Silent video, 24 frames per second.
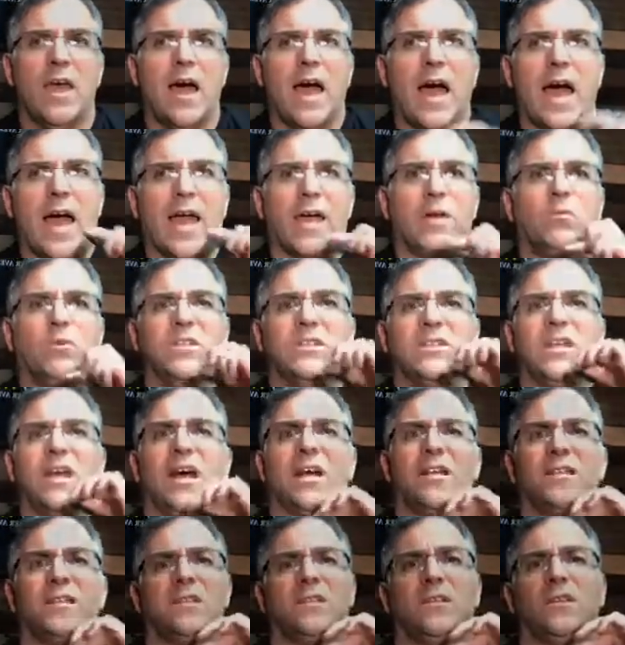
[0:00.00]
I was
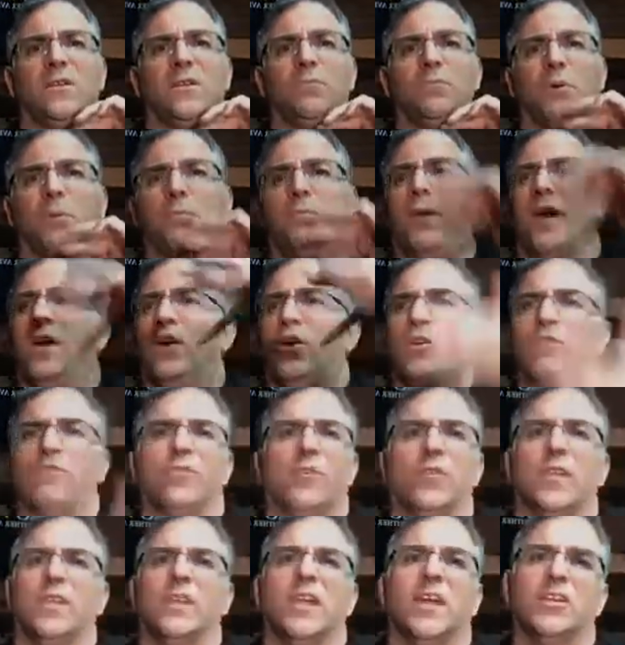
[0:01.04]
constantly preparing for
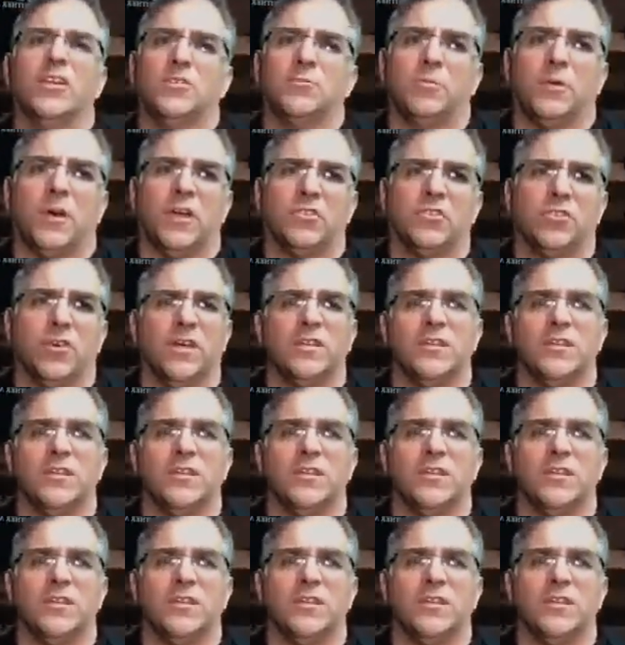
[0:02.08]
the next pressure.